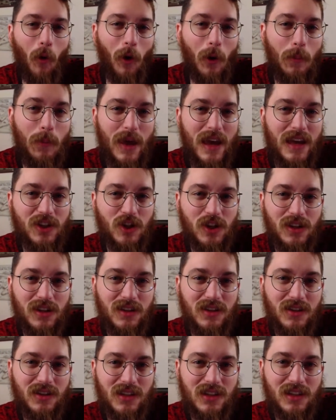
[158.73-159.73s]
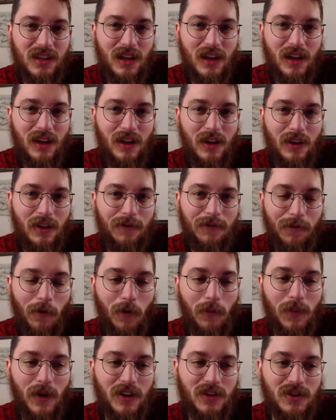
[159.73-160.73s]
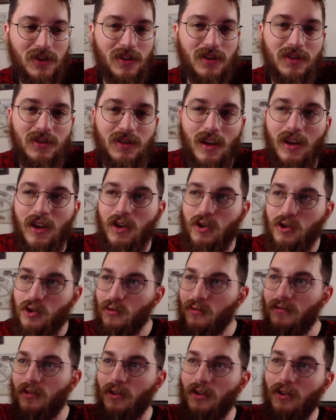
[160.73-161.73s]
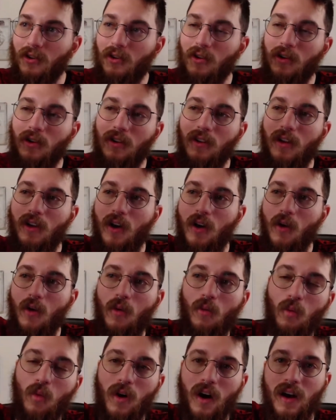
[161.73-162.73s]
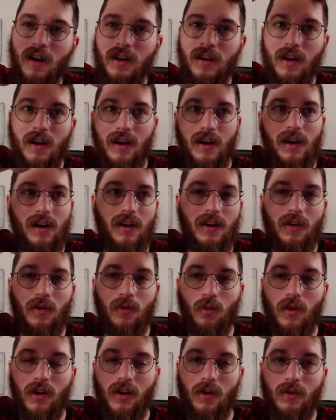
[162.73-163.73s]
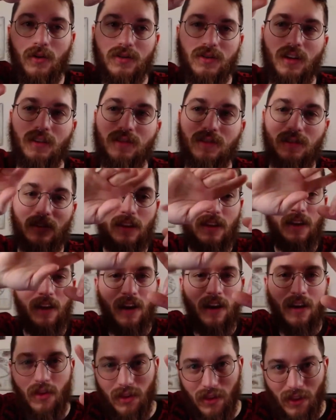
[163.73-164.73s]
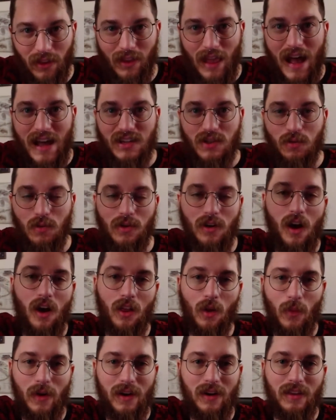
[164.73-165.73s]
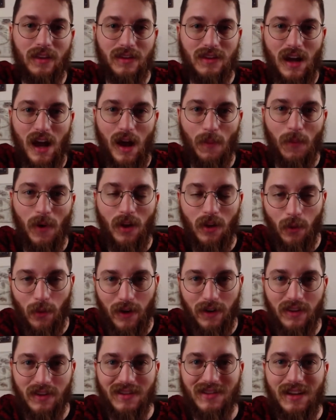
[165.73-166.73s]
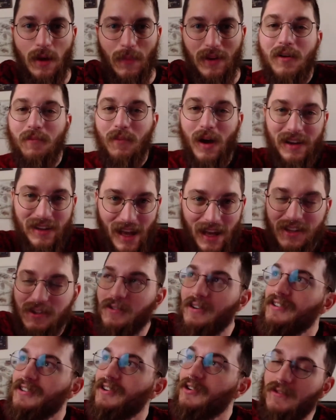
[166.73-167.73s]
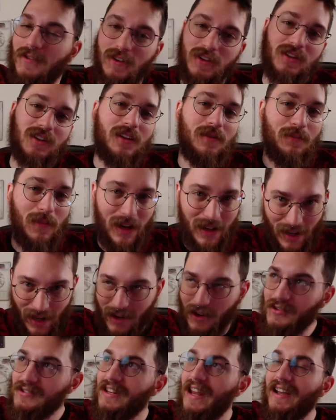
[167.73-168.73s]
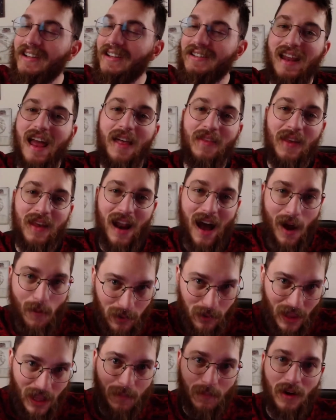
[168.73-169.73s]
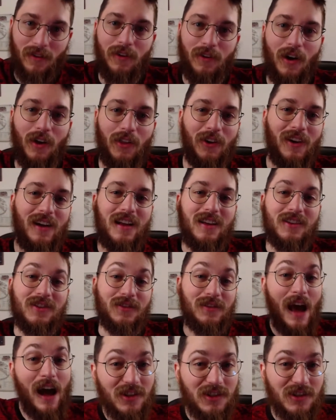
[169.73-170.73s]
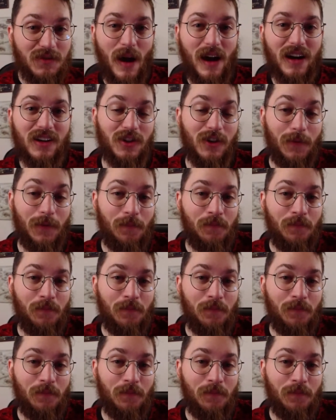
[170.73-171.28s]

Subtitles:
pitches, 2 vertical, one horizontal, and then the last one all the way to the top, all the way to the summit. My dad's friend goes first, my dad goes next, and then I'm belaying my father. So now it's my turn.